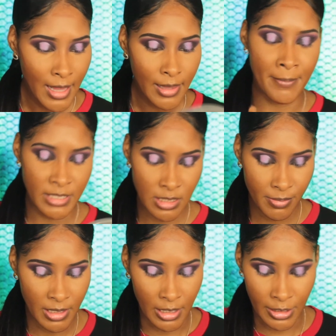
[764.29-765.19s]
That must have
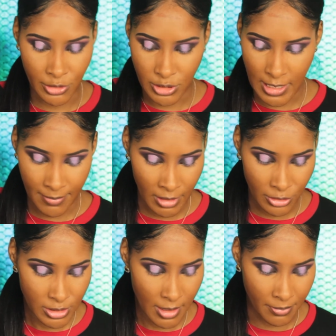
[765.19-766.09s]
been an understatement
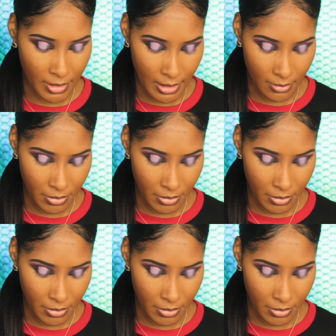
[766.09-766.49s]
or something,